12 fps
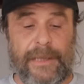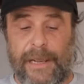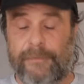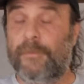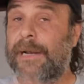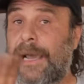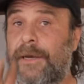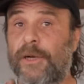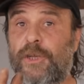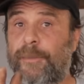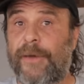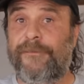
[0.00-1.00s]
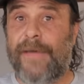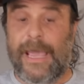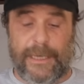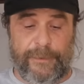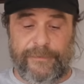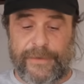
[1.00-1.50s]
and we're not going to talk about
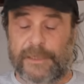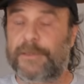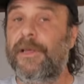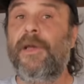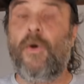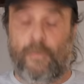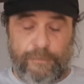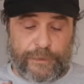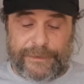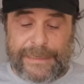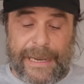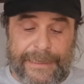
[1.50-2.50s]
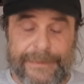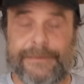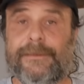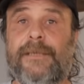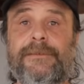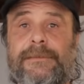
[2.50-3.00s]
vacuum advance, pretend
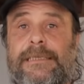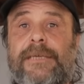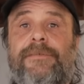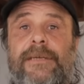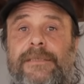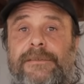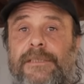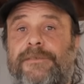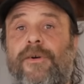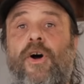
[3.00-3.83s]
it doesn't even exist.